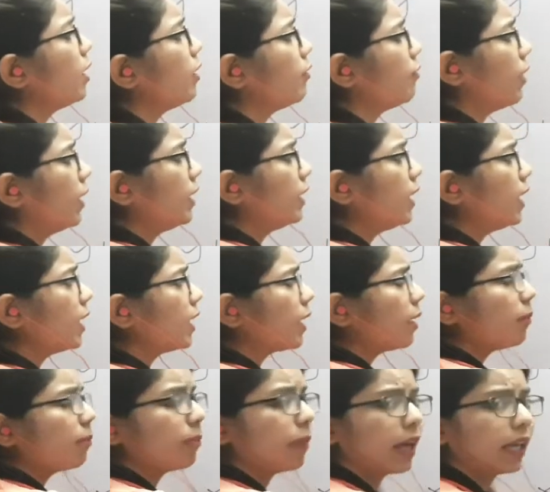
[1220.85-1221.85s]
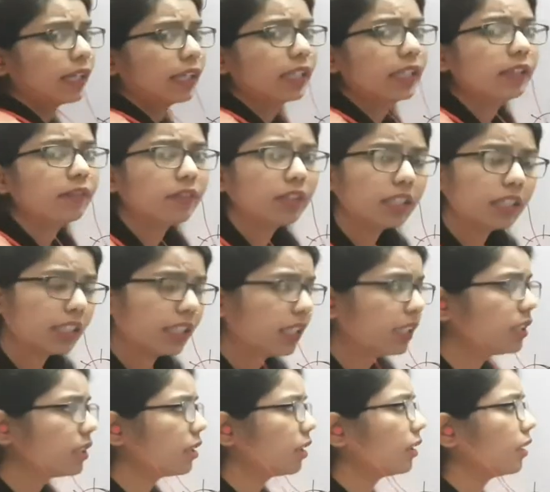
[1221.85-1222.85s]
when they are combining with
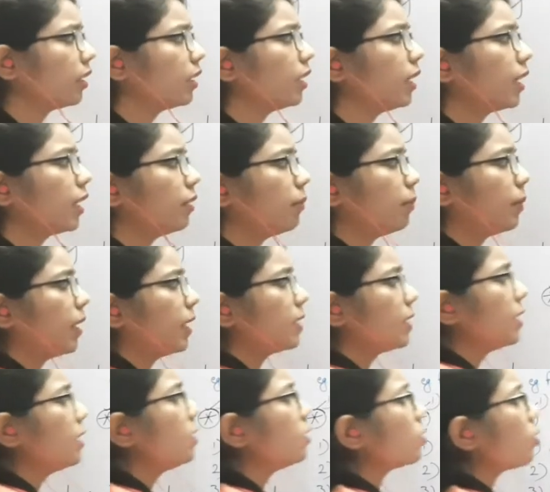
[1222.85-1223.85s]
each other in presence